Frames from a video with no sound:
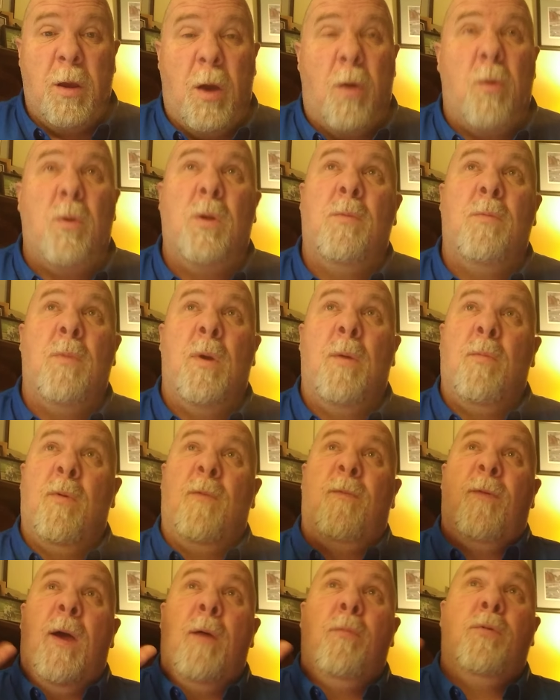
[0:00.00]
I don't even remember
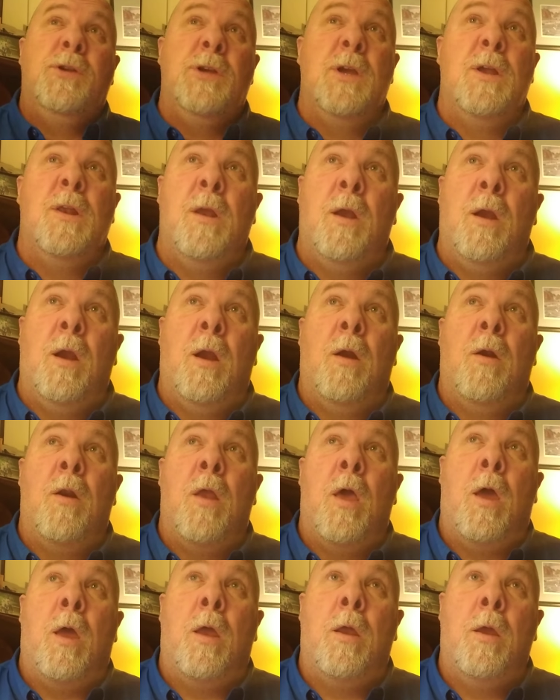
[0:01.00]
if I was in there or
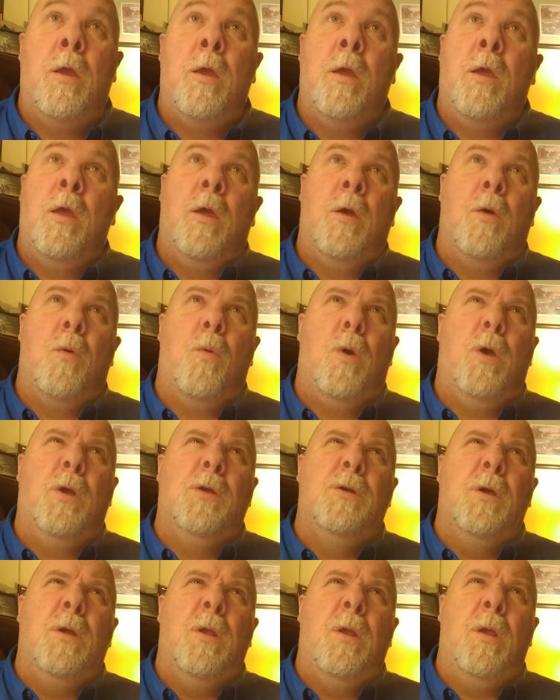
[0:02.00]
not.
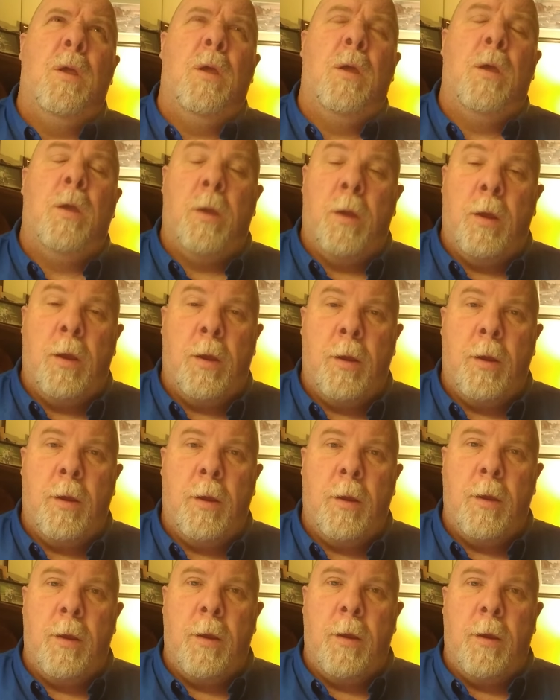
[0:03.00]
Was it?
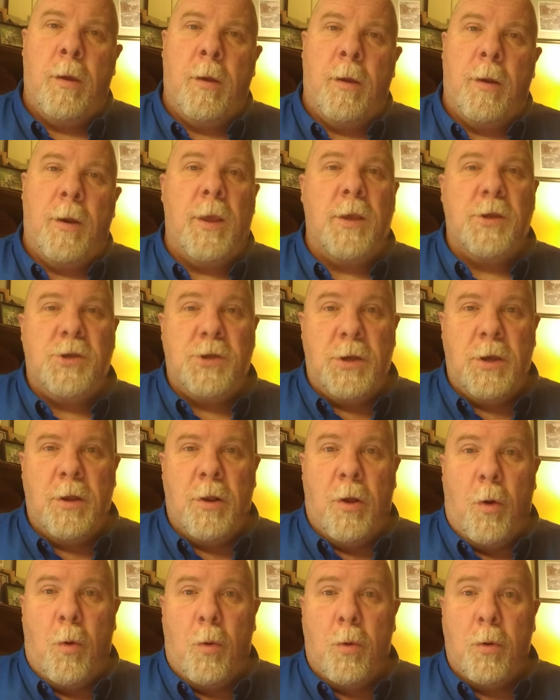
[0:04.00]
As you
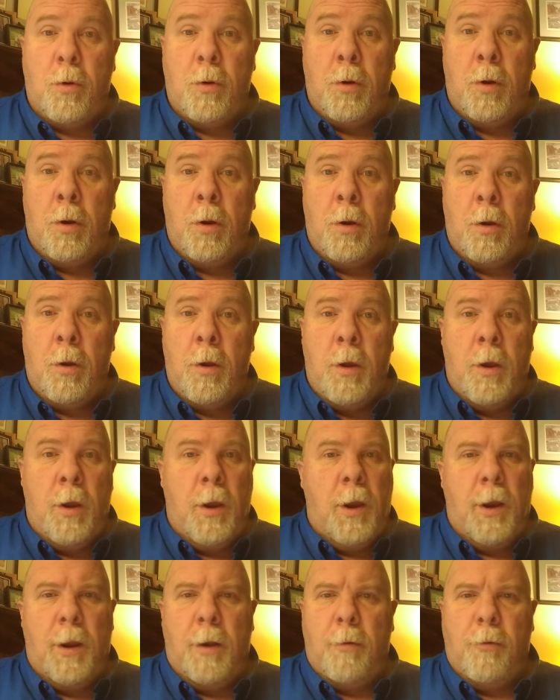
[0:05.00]
get older,
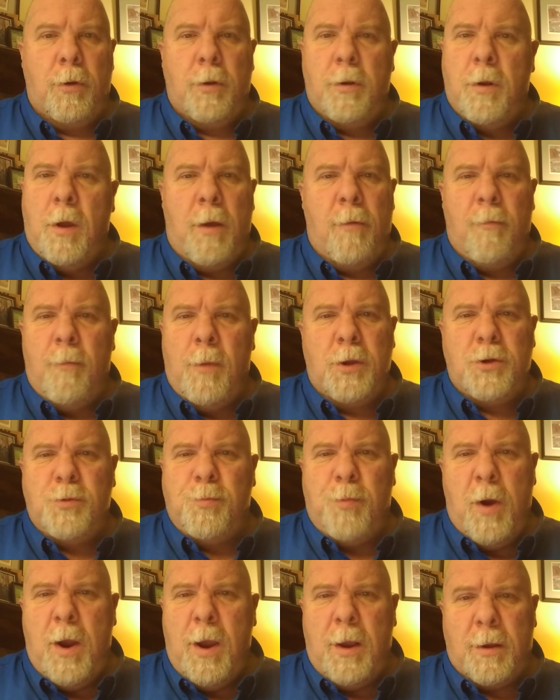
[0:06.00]
and with not much
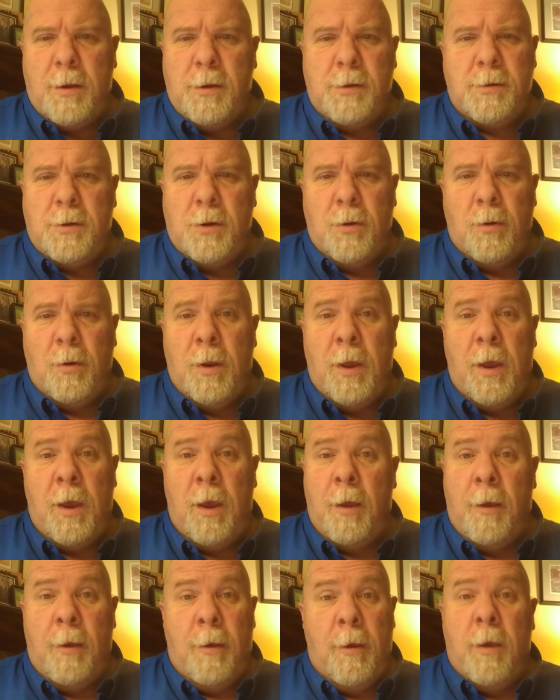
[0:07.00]
practice doing that,
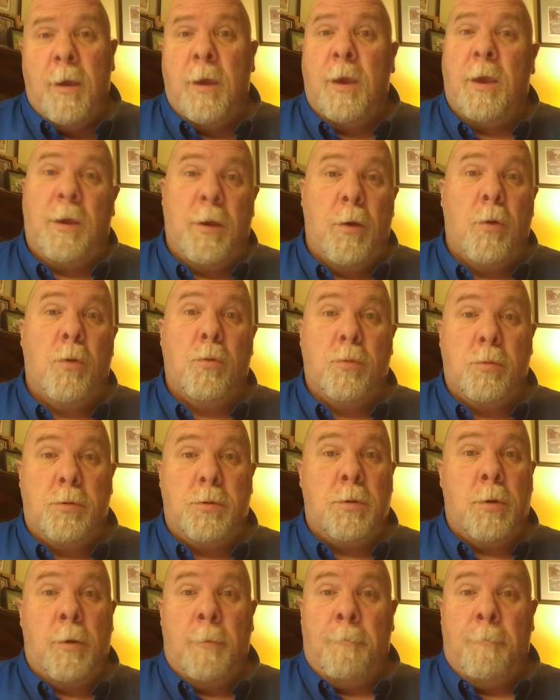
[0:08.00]
it goes.